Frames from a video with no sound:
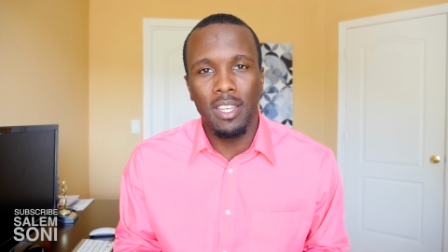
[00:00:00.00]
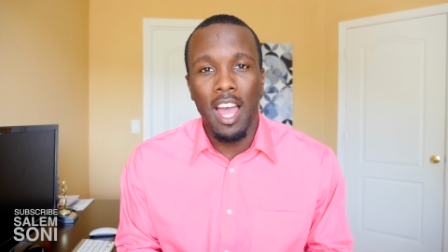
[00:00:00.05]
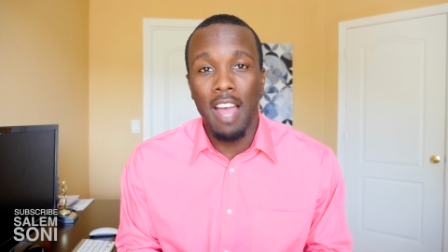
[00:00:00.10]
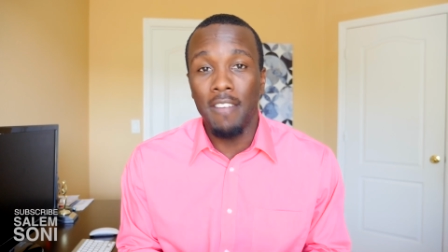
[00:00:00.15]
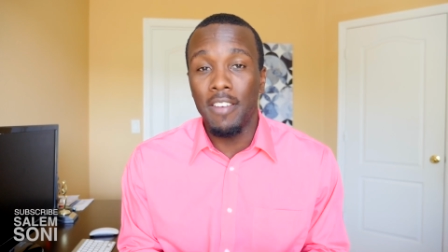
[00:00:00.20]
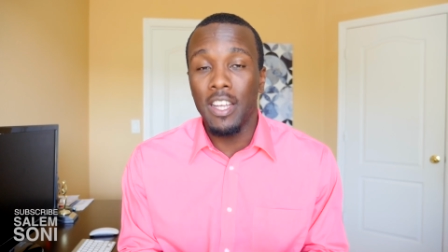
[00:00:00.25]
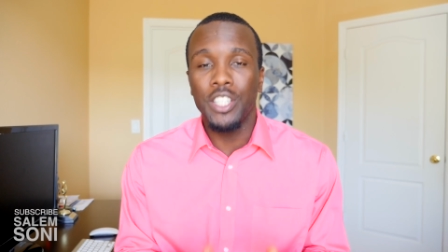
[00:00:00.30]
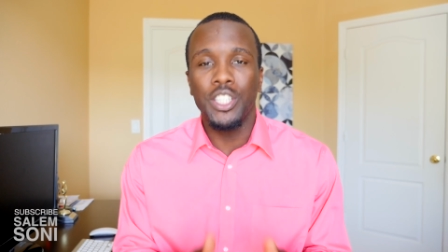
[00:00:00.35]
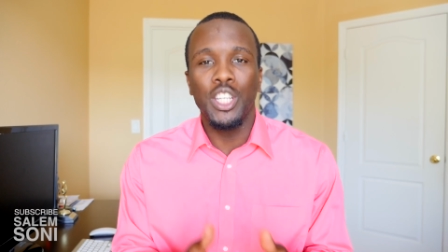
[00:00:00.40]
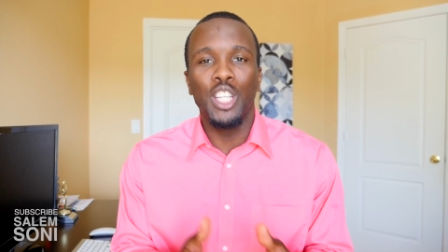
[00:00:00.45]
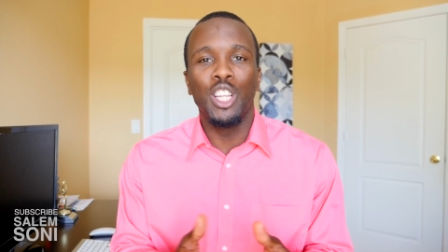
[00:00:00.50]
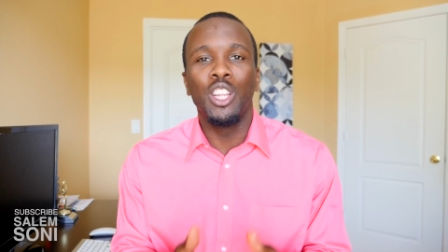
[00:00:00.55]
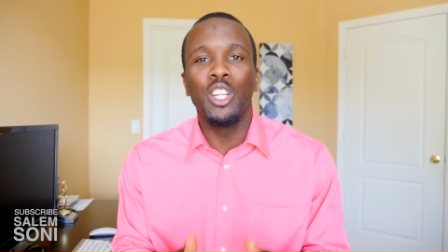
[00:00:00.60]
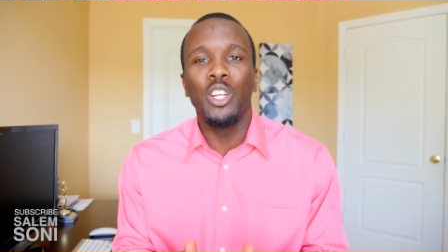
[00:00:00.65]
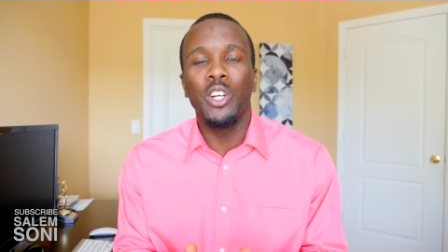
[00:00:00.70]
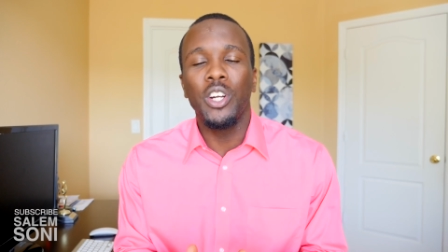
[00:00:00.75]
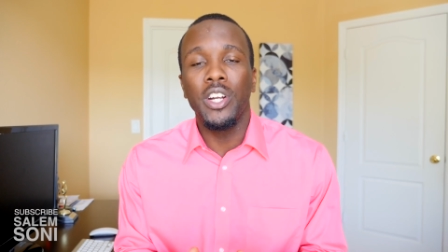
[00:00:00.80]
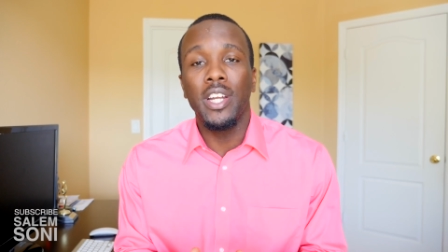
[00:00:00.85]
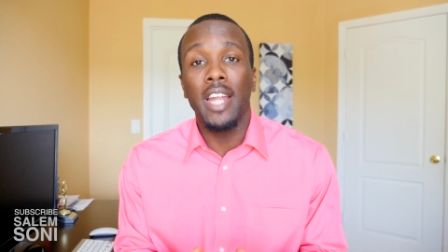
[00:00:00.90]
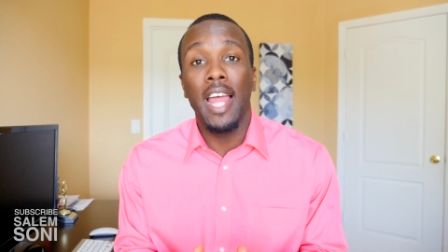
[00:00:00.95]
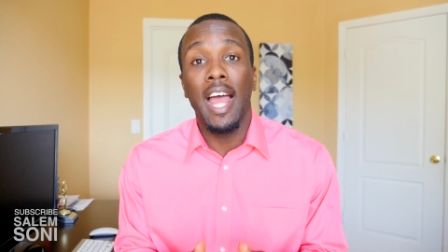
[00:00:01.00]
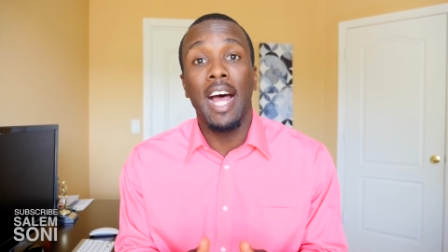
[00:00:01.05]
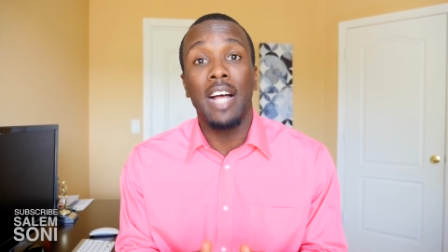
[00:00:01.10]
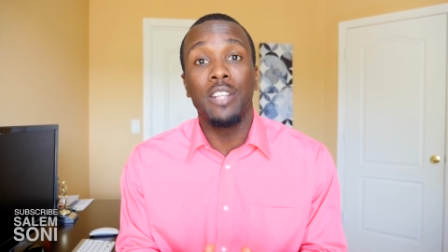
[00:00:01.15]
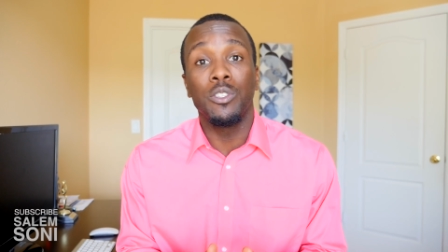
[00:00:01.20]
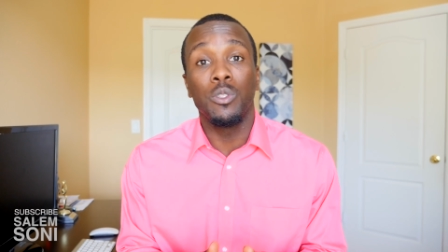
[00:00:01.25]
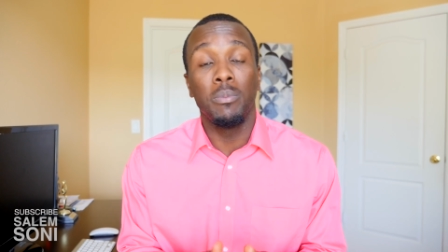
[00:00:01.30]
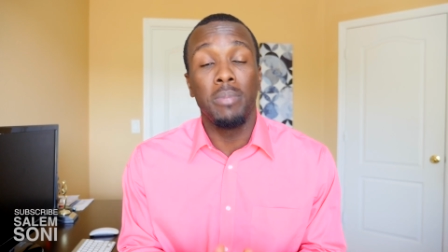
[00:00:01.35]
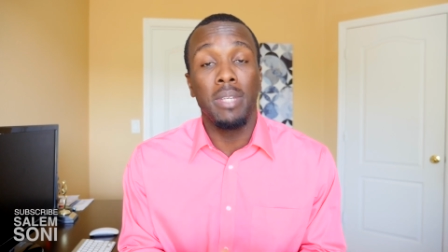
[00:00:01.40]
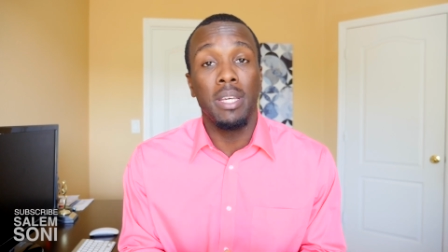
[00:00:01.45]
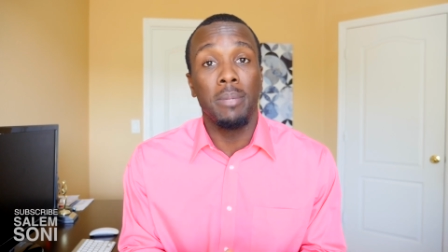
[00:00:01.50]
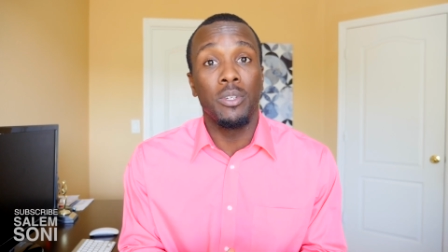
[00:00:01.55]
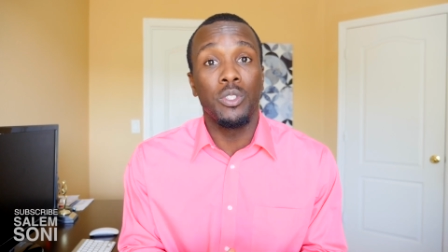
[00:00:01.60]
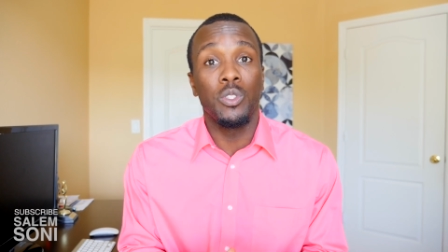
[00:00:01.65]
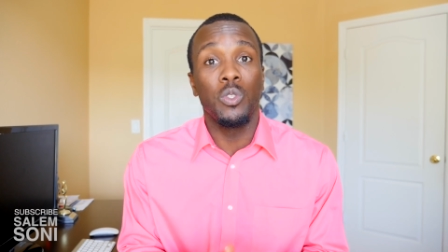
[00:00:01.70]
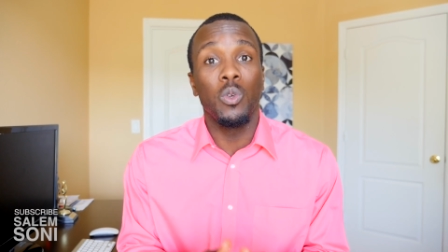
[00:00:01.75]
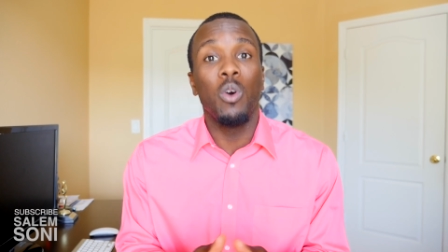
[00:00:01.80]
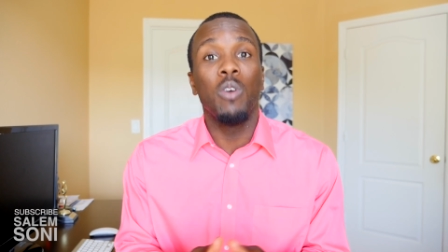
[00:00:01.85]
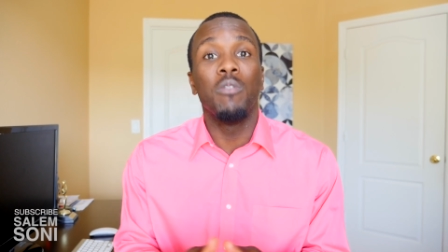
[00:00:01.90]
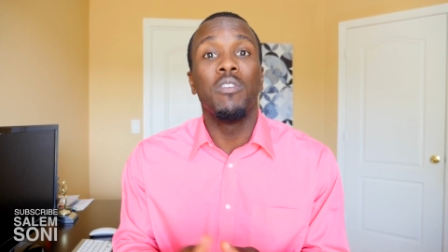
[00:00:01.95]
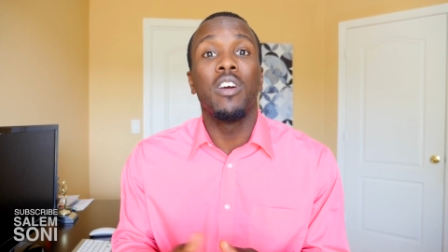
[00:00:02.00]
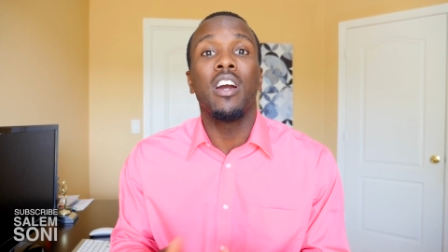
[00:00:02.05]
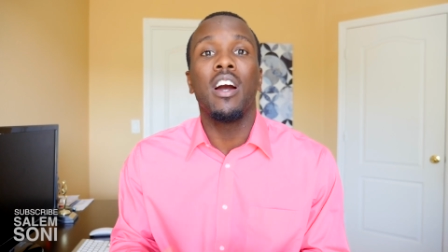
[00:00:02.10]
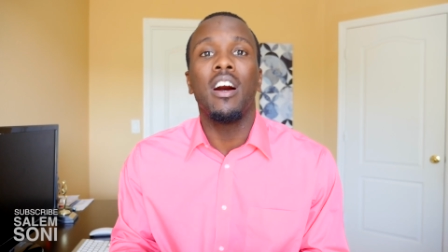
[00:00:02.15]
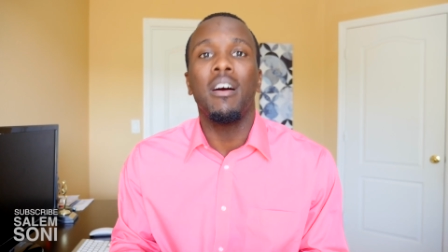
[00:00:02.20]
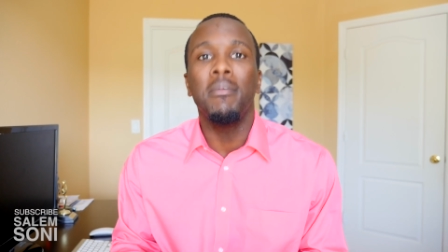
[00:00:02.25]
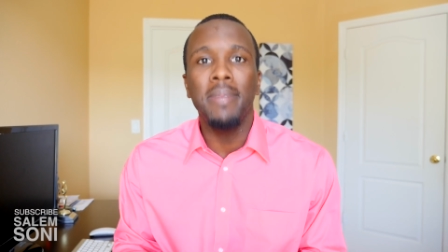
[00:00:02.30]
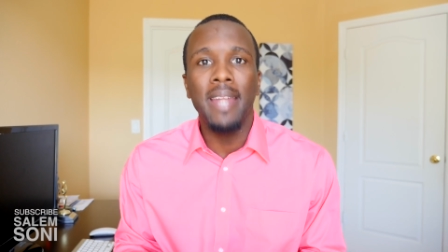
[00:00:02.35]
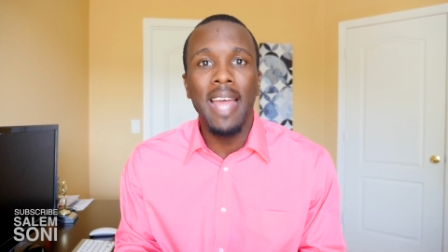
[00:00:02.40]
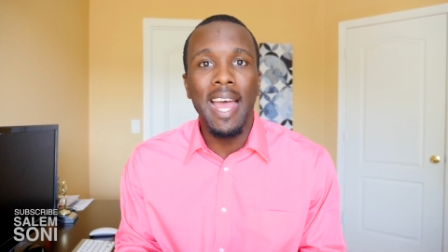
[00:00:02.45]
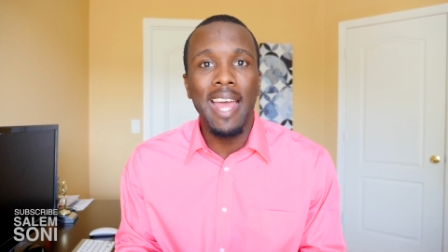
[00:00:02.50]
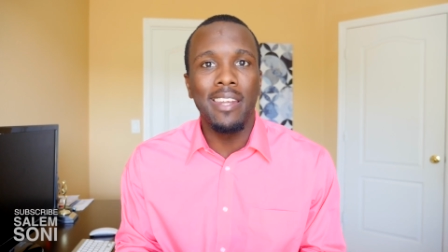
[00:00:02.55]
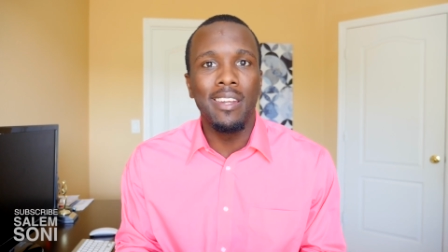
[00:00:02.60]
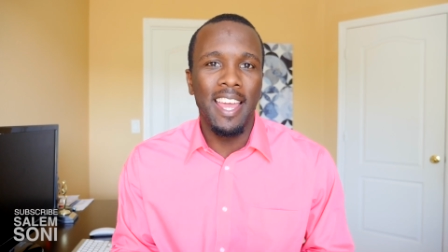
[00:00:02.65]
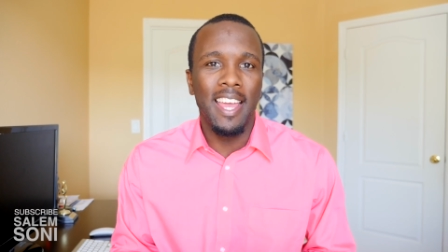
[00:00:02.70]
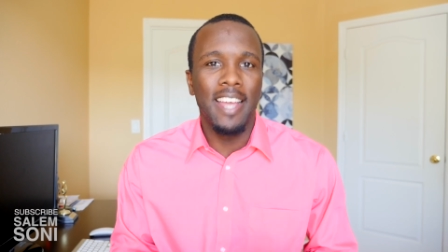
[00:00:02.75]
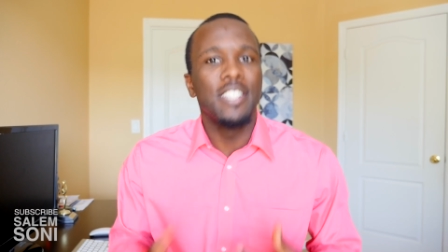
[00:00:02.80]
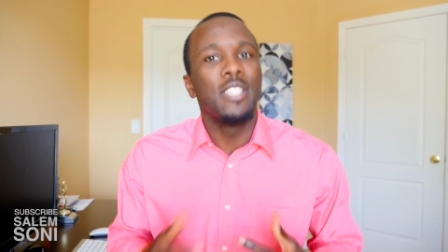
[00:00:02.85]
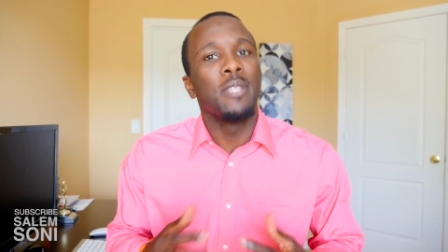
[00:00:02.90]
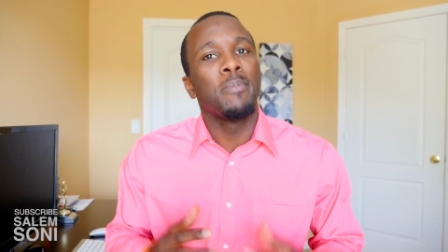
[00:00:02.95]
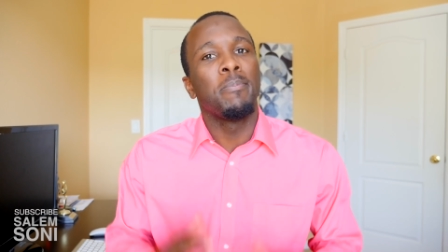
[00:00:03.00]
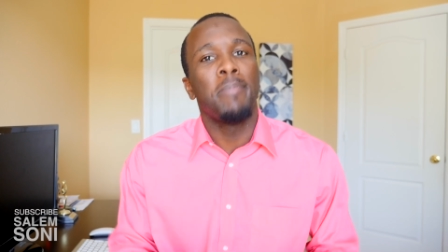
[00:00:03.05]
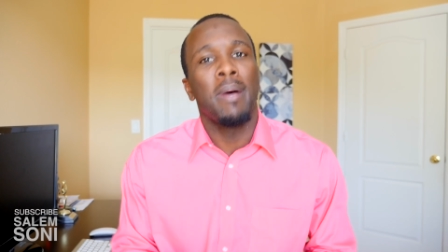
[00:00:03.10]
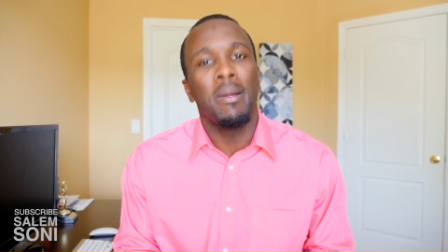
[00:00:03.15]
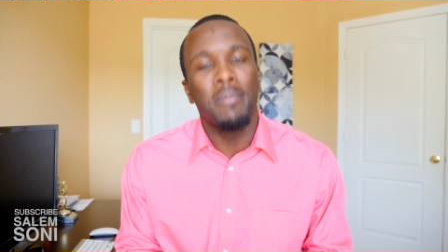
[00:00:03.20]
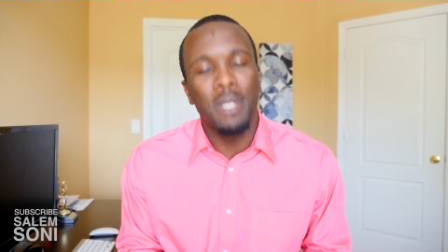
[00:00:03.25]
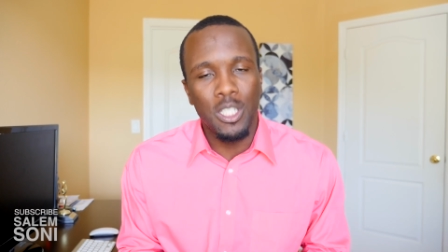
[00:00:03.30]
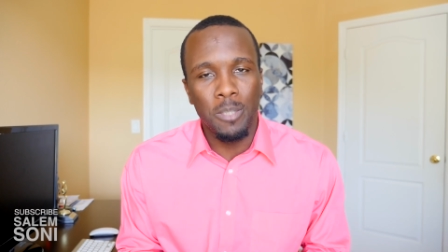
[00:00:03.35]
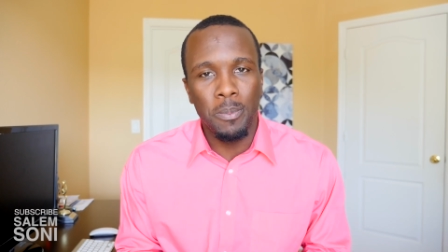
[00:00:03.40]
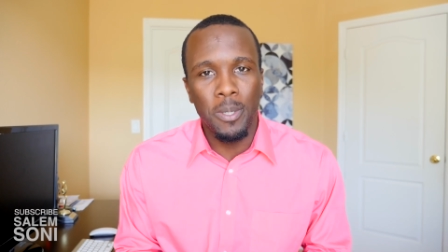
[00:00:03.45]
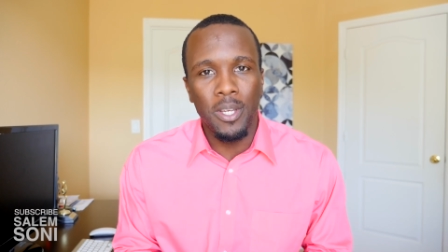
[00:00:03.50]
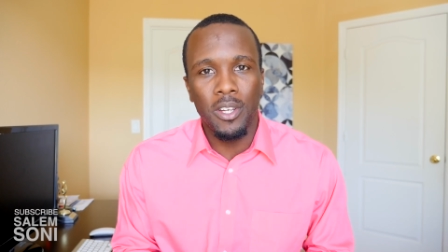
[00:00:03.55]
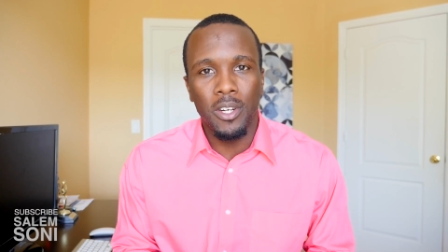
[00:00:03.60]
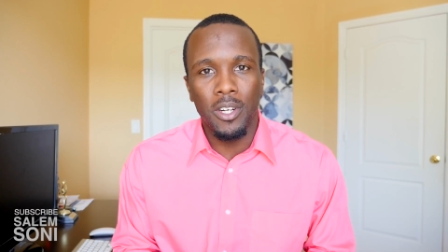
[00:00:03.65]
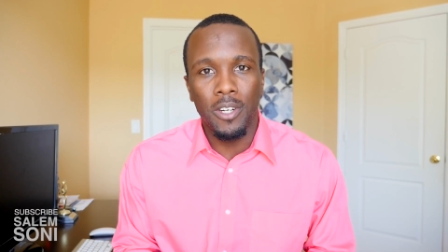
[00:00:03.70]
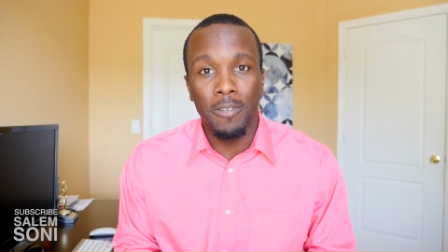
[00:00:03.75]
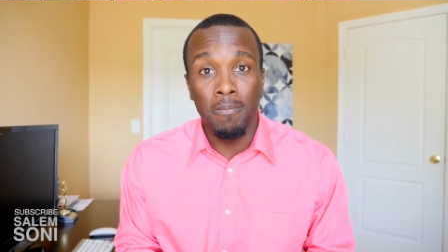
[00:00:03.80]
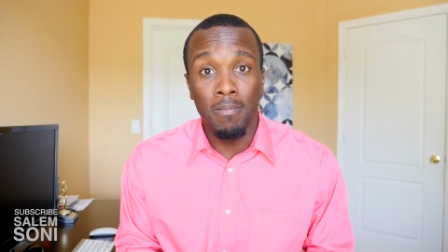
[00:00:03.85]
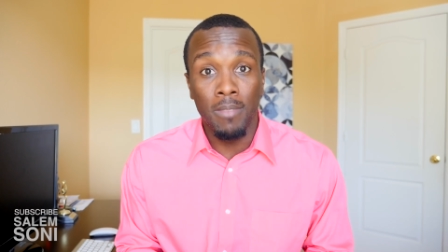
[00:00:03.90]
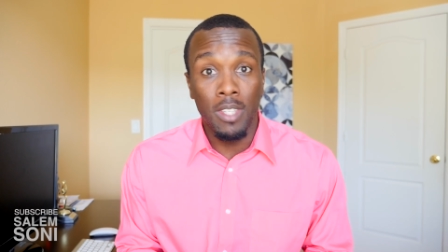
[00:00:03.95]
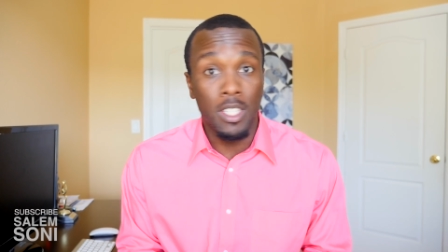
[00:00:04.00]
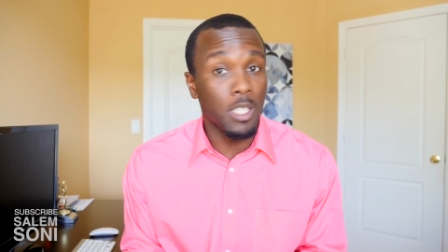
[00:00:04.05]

I've actually learned how to be able to overcome that as a public speaker,